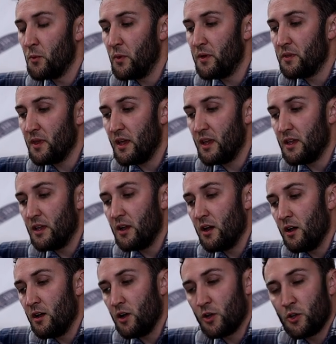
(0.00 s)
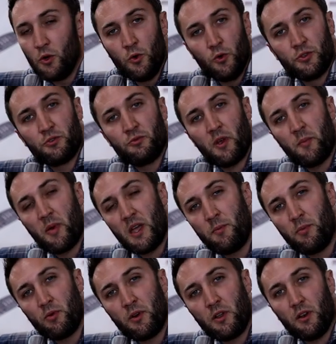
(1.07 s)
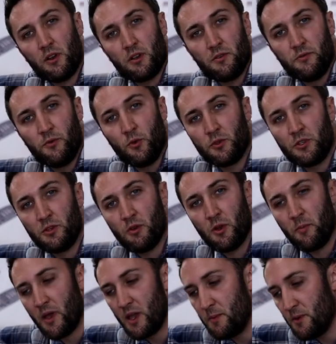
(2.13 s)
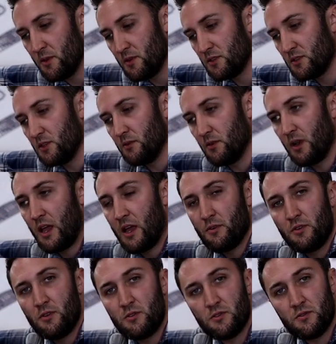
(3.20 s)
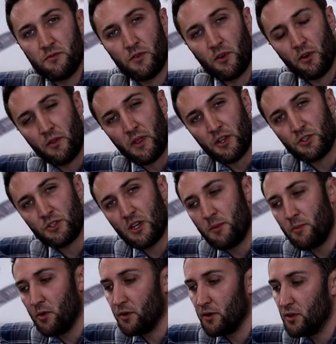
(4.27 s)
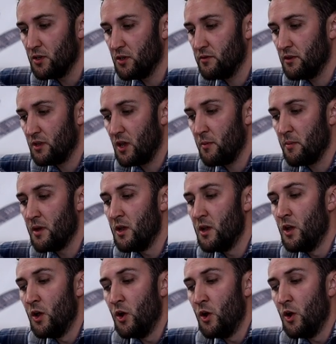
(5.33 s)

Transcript: with a, uh, a coarse grit paper on it, like a 40 grit paper that's going to allow you to follow that shape on and curve it up.